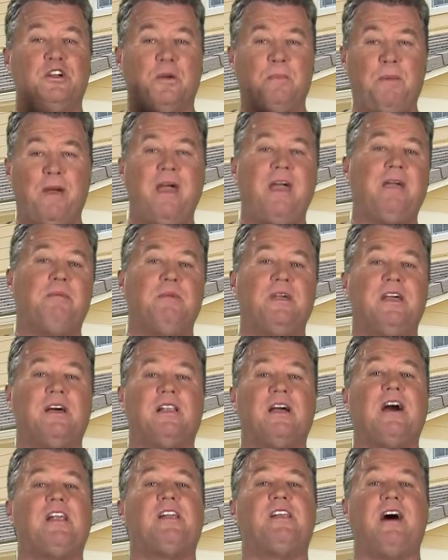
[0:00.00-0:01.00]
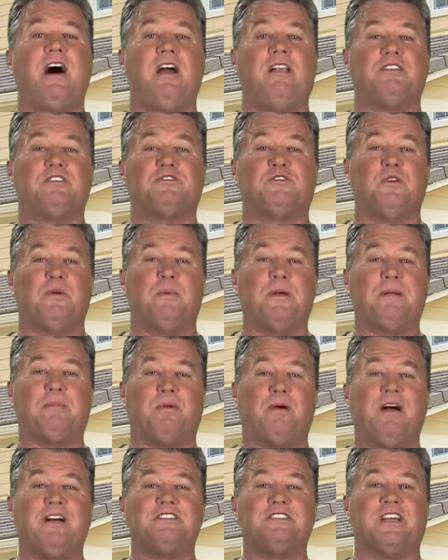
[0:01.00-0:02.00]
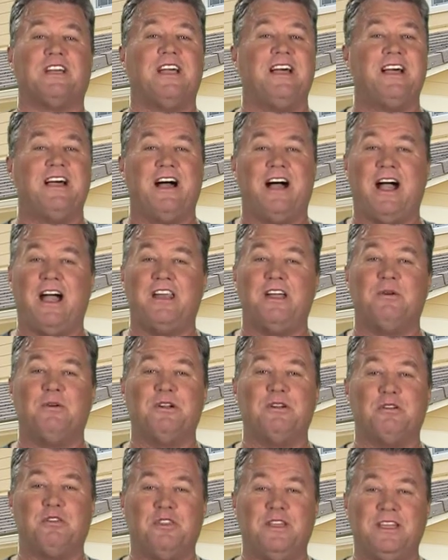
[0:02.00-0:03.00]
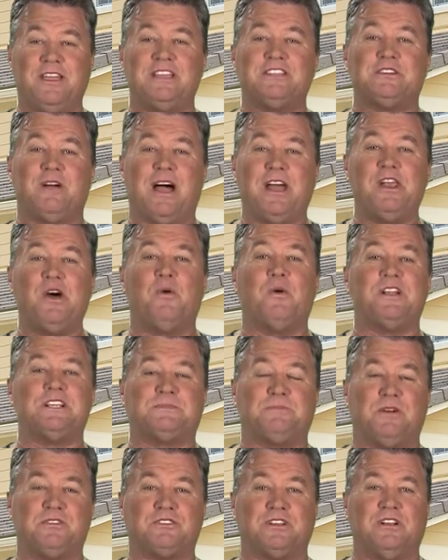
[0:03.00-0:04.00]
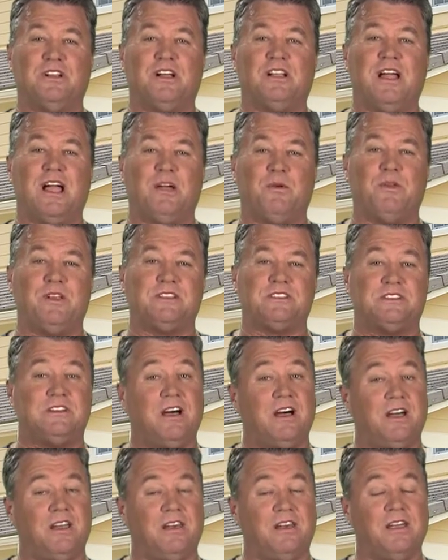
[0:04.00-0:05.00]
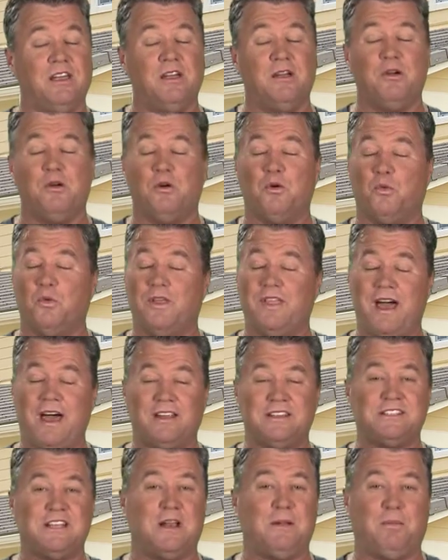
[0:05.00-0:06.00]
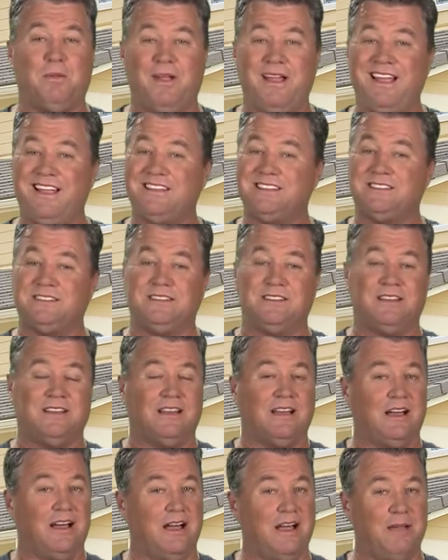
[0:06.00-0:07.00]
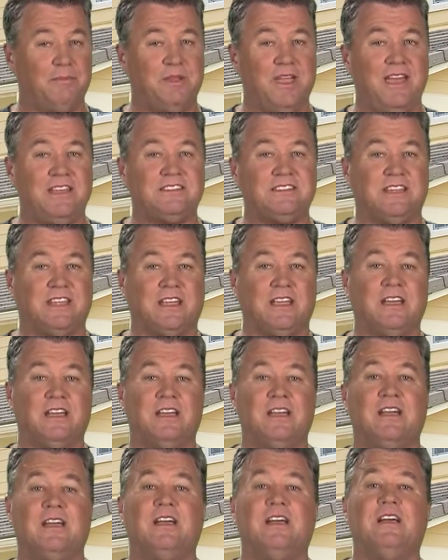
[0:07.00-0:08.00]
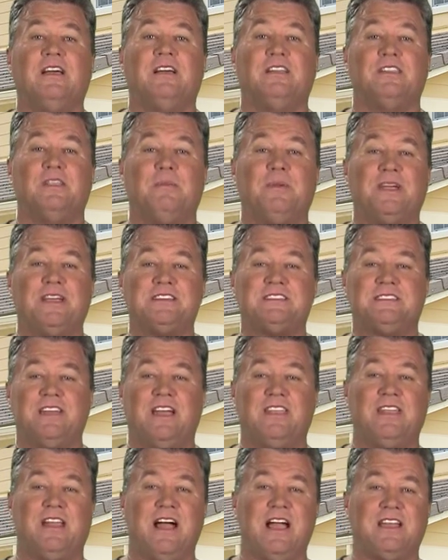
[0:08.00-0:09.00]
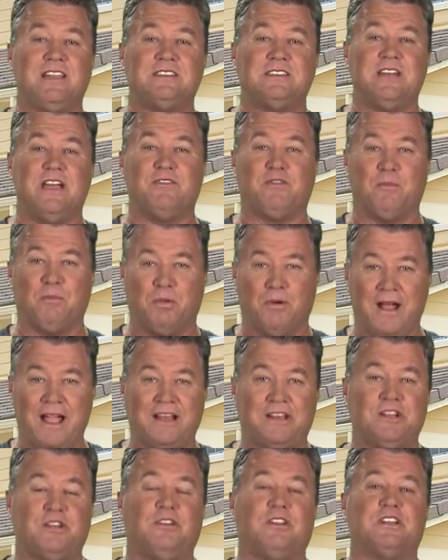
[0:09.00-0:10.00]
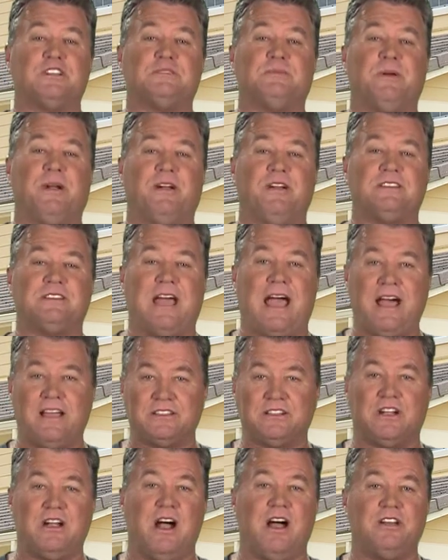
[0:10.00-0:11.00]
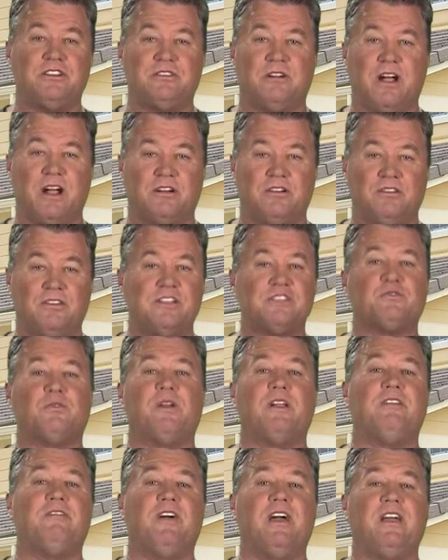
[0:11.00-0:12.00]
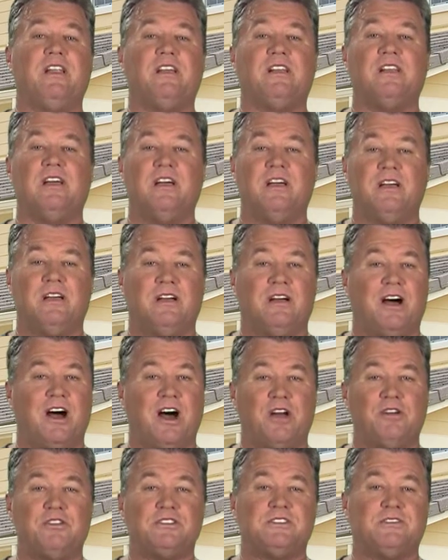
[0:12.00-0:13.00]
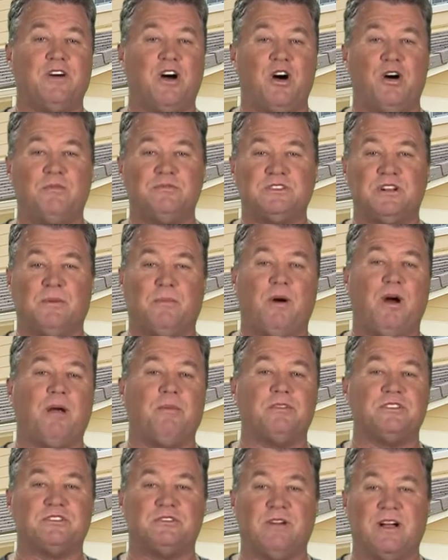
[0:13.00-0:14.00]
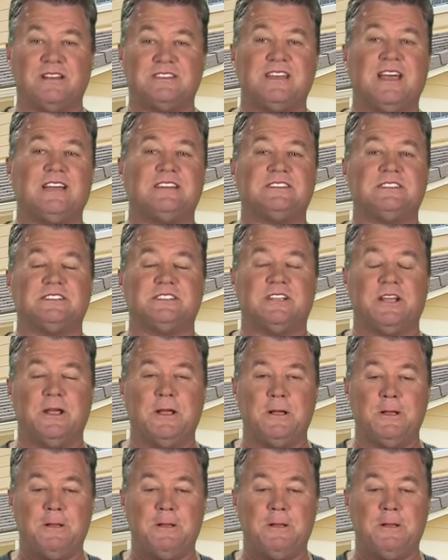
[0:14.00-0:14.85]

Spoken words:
You're paying me a lot of dollars for a big project. I know what you're thinking, so I know what it's supposed to look like when it's done. Without a set of plans, I'm guessing. The biggest thing that I can say from practical experience as a contractor that's renovated hundreds of homes and apartments throughout Texas,